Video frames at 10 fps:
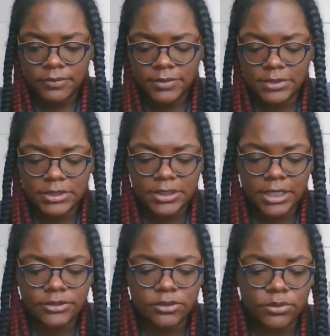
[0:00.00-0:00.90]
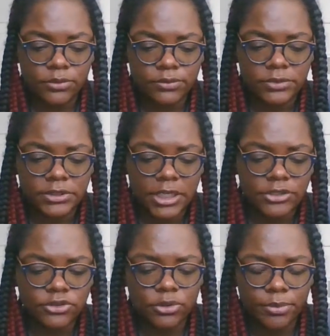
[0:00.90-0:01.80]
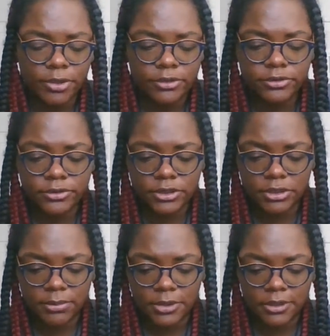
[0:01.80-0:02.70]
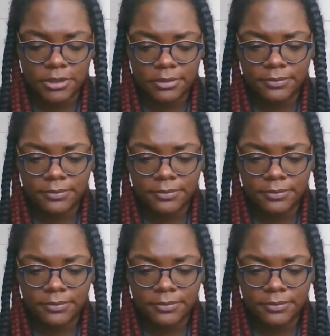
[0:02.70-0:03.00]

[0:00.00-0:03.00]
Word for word: Sexual sexual partnership here.